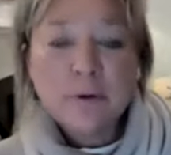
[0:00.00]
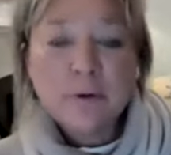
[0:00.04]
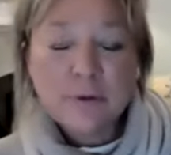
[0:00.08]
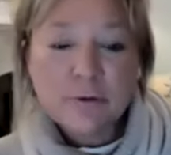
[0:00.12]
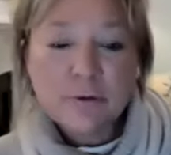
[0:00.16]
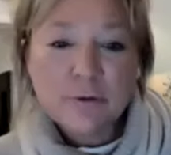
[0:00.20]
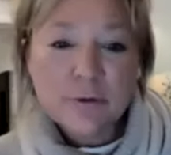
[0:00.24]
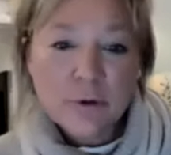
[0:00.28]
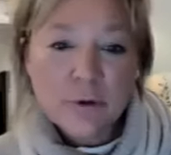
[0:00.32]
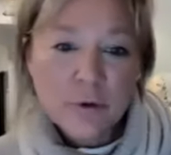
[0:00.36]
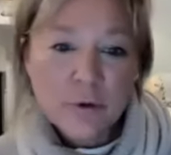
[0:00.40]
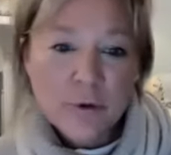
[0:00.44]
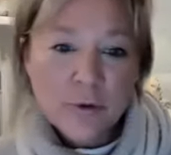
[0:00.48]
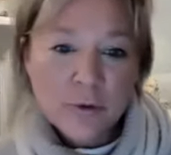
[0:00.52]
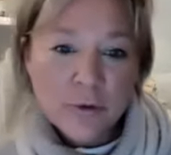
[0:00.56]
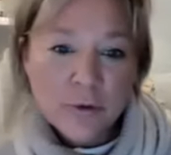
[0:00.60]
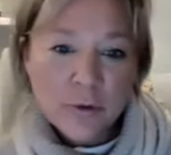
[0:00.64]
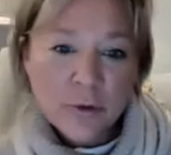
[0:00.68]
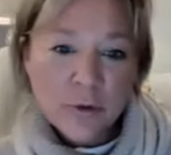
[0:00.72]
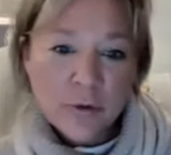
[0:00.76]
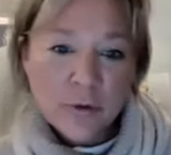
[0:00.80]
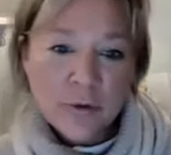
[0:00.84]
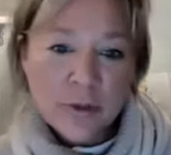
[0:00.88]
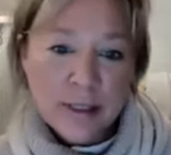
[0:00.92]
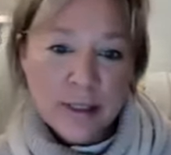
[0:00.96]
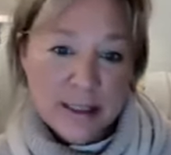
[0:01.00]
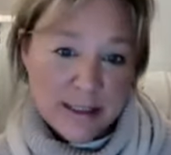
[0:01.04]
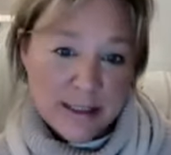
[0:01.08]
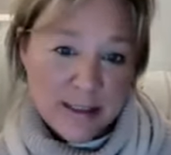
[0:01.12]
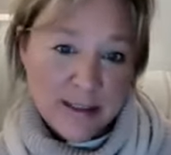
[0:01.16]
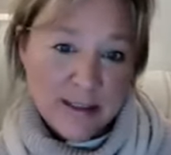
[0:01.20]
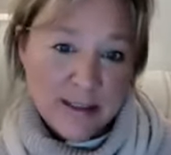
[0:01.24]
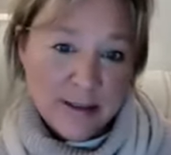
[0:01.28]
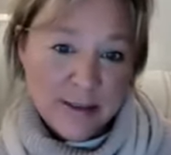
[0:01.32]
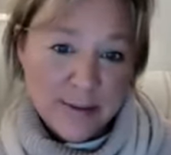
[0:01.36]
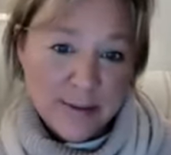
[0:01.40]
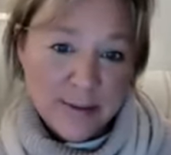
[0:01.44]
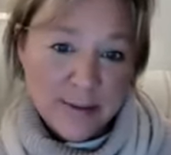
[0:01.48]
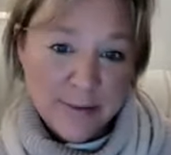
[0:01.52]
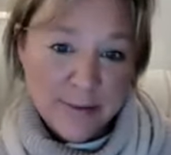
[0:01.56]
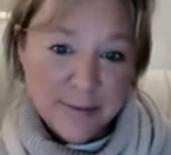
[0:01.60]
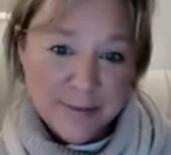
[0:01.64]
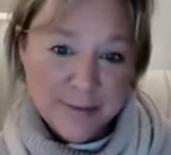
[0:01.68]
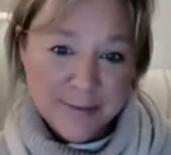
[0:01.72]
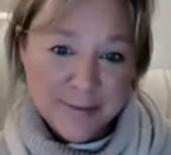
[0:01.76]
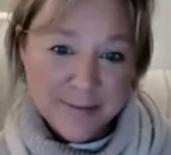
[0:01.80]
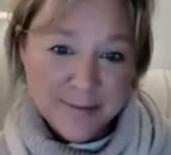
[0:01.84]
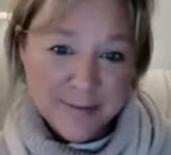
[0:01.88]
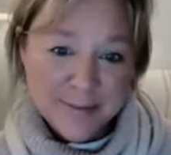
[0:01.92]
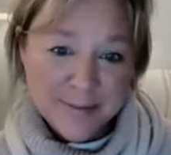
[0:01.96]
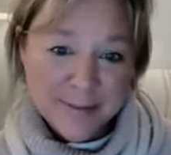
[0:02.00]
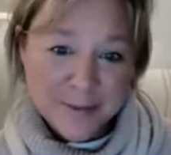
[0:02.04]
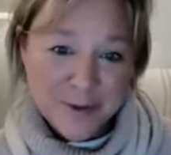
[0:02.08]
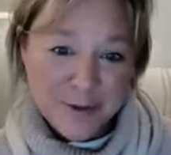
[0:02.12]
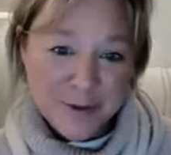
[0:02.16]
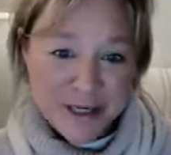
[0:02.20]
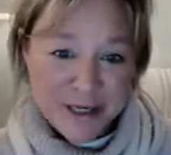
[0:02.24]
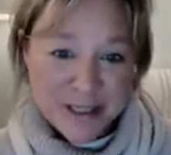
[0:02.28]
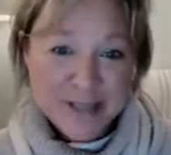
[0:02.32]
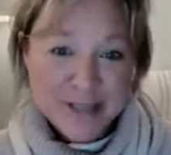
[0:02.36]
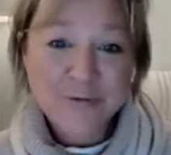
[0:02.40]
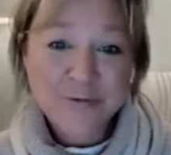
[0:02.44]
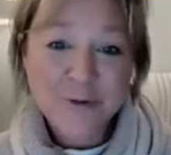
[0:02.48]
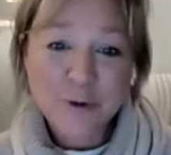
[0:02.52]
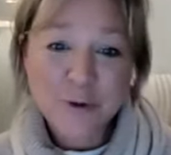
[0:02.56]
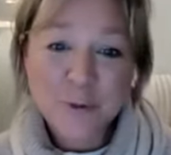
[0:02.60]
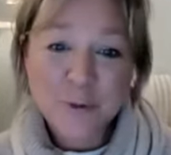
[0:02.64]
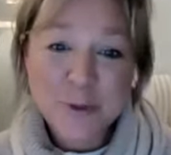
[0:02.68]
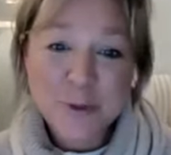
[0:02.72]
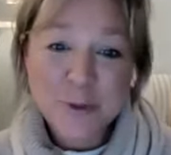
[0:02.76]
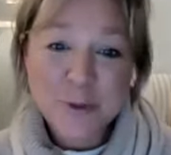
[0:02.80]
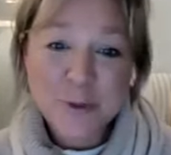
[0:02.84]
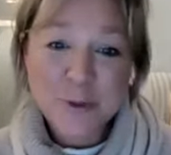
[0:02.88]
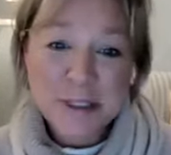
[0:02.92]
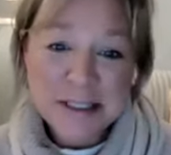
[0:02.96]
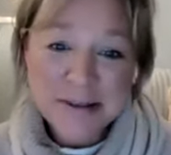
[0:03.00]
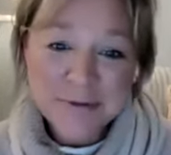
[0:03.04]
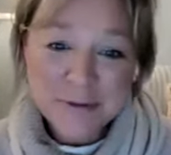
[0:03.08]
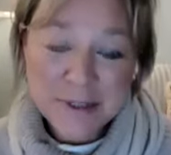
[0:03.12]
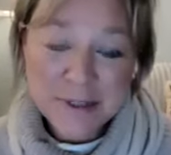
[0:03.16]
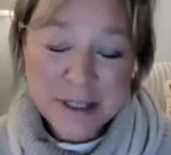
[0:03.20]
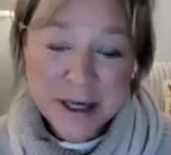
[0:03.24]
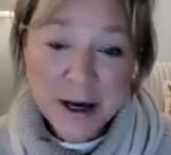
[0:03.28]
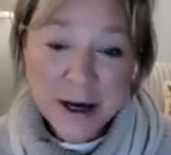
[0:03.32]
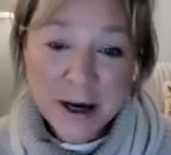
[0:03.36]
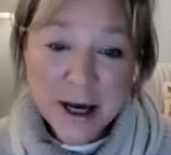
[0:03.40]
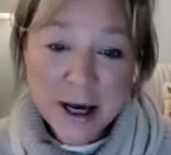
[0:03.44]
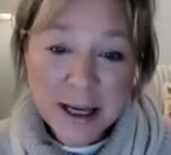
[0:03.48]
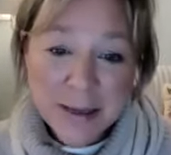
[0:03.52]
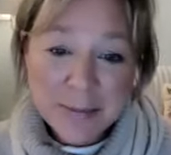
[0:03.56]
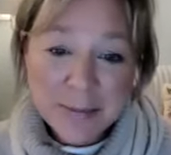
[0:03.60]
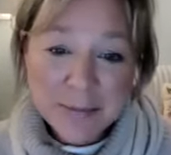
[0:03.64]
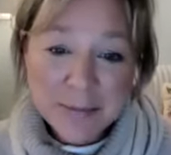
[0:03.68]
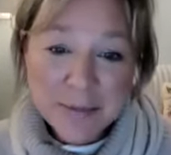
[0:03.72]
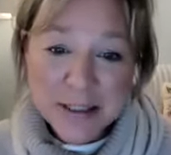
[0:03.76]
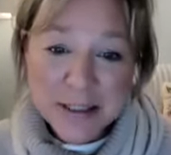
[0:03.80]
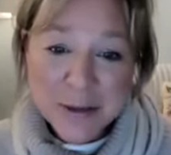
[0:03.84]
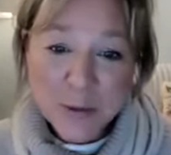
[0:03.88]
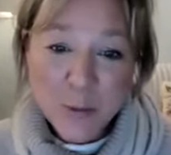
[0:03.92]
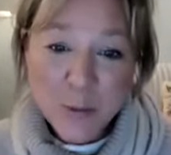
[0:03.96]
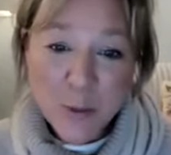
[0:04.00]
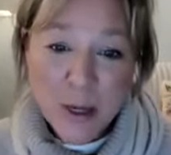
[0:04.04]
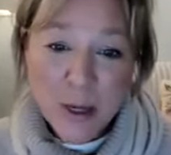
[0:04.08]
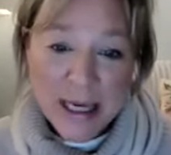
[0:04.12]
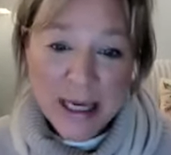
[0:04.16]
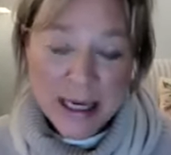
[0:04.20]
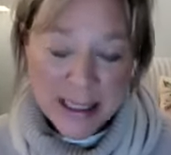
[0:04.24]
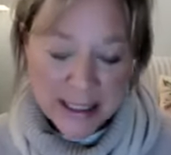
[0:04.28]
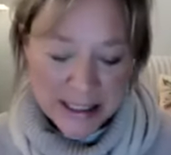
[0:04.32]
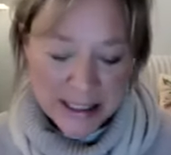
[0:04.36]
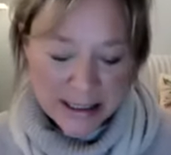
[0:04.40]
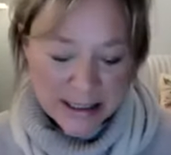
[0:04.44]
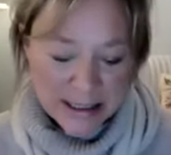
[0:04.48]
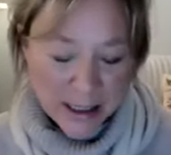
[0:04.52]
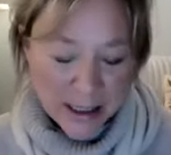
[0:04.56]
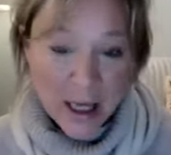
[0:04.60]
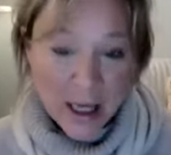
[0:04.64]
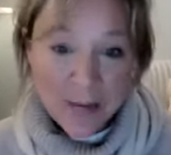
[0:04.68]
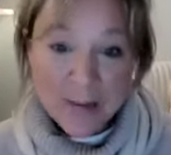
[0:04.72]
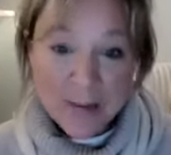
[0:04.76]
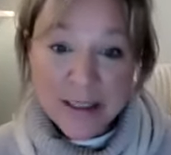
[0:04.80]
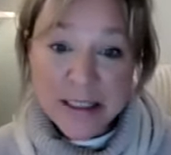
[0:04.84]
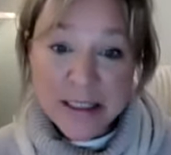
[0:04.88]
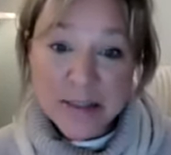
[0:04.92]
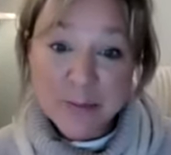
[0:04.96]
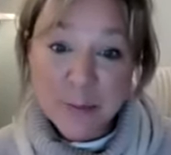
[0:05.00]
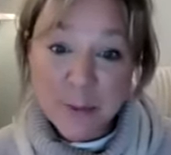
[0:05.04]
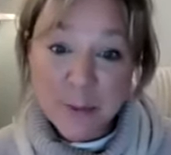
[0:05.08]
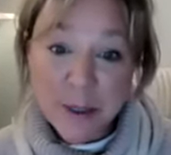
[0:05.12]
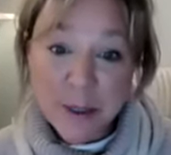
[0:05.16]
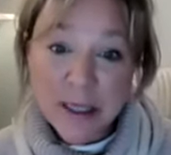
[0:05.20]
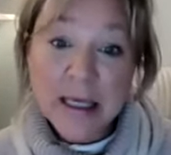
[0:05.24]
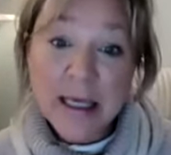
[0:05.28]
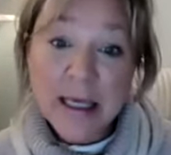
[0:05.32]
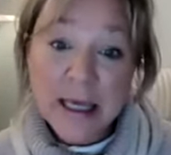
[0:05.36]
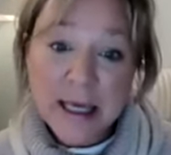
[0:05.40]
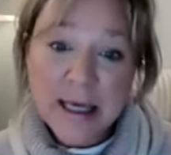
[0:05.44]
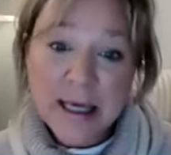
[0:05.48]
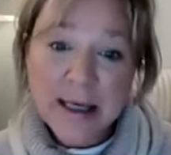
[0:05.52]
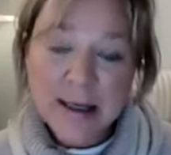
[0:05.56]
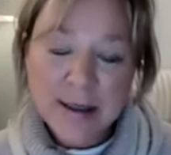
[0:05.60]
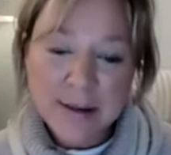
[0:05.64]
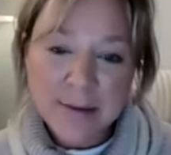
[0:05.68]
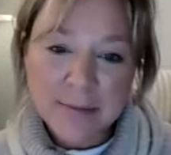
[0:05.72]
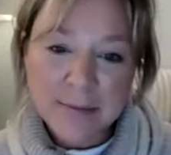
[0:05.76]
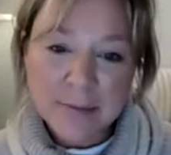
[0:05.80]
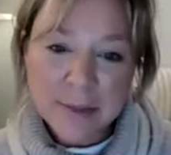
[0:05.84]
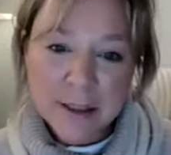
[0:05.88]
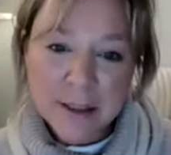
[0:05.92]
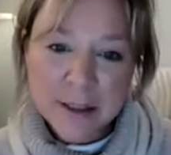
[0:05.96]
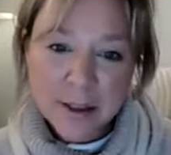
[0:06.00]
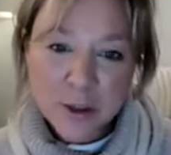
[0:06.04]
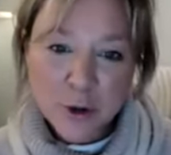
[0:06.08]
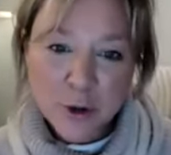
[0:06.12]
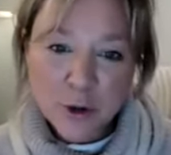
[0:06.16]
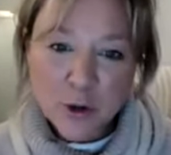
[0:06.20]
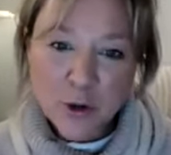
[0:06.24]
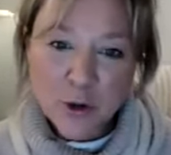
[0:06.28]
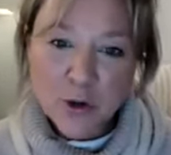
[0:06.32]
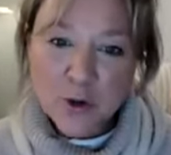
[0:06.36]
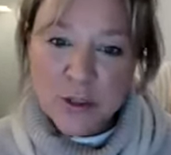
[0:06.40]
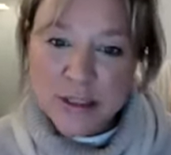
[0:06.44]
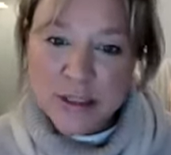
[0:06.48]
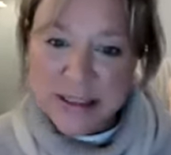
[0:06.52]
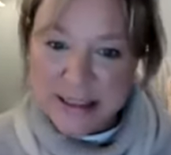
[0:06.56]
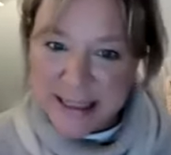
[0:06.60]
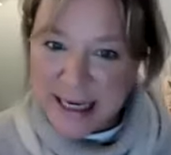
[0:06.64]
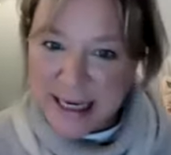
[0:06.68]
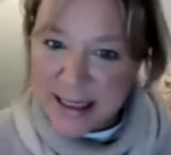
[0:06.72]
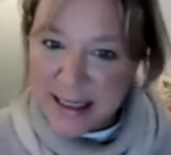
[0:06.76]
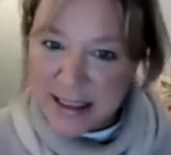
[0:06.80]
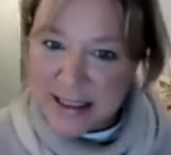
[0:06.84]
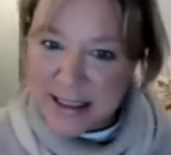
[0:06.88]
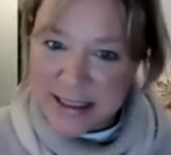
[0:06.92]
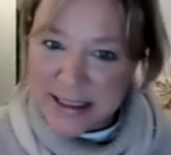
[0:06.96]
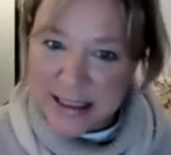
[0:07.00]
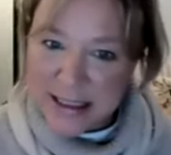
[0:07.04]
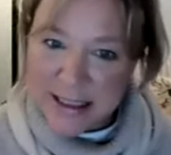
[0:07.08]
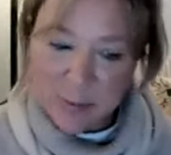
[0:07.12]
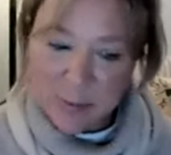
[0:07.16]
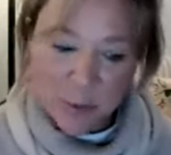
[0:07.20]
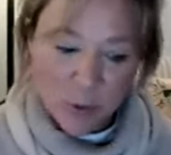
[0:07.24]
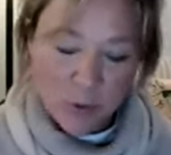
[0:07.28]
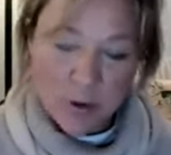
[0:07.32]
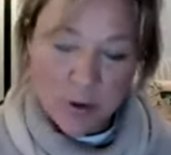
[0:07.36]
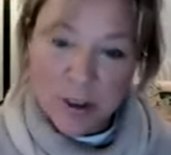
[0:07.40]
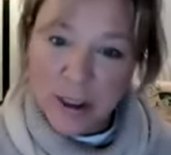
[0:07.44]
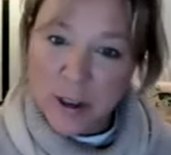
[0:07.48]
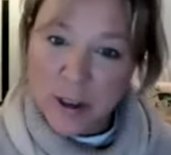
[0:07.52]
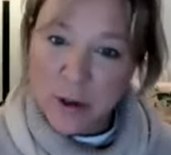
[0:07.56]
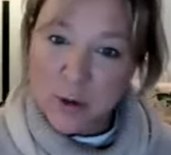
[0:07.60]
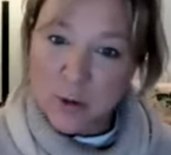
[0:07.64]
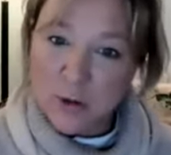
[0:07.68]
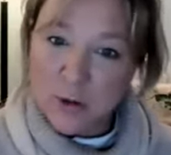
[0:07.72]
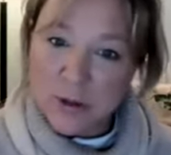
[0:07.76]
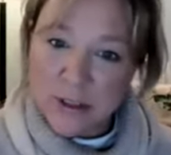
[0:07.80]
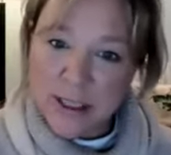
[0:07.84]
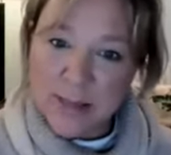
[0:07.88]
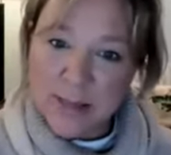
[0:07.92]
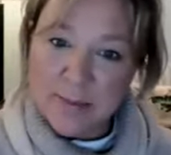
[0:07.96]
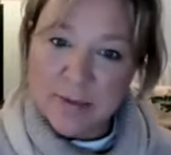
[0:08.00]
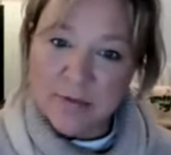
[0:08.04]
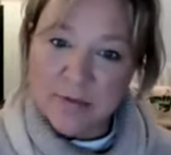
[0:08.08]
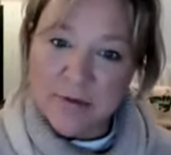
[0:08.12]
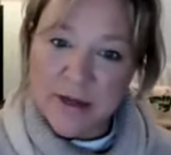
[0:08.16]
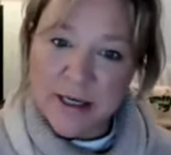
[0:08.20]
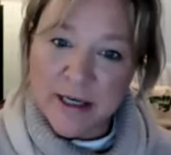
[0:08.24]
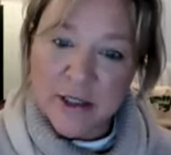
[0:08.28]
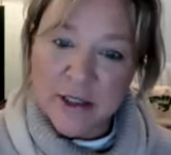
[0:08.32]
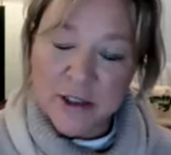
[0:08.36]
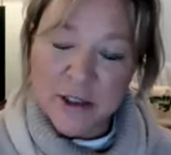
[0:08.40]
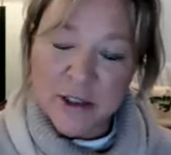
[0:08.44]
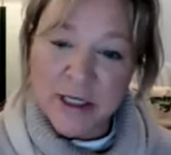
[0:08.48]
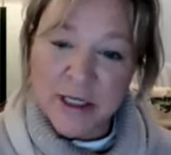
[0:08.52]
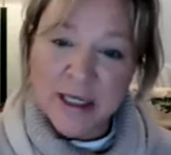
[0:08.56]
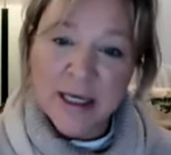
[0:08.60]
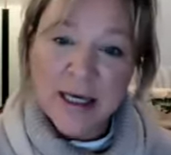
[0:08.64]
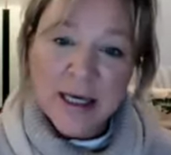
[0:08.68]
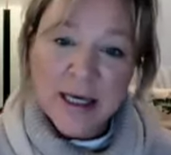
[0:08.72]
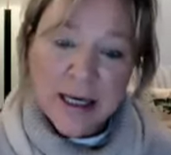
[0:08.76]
through this transformative time, this awakening time, it's bringing in, you're not stagnant anymore in an old type of energy.